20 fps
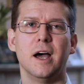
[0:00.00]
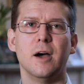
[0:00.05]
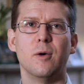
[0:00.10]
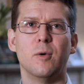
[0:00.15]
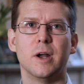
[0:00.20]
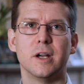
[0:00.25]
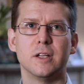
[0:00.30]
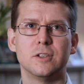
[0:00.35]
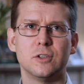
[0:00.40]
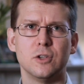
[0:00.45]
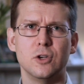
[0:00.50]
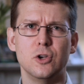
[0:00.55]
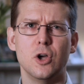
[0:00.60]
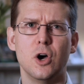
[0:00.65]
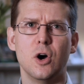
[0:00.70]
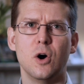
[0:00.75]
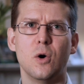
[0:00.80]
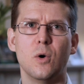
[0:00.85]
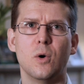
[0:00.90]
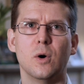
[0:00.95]
I wanted to
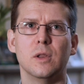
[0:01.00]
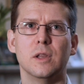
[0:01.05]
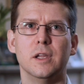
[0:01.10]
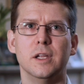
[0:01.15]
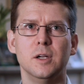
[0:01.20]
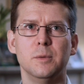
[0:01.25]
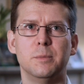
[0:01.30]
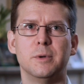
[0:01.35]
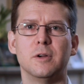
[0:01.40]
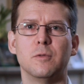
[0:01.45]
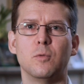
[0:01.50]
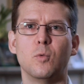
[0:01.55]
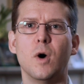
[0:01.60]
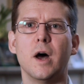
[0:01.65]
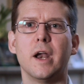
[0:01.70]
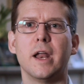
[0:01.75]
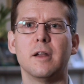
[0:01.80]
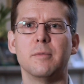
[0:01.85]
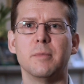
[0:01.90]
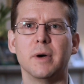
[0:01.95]
know a little bit of
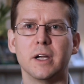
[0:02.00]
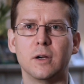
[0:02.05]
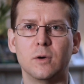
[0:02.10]
what had my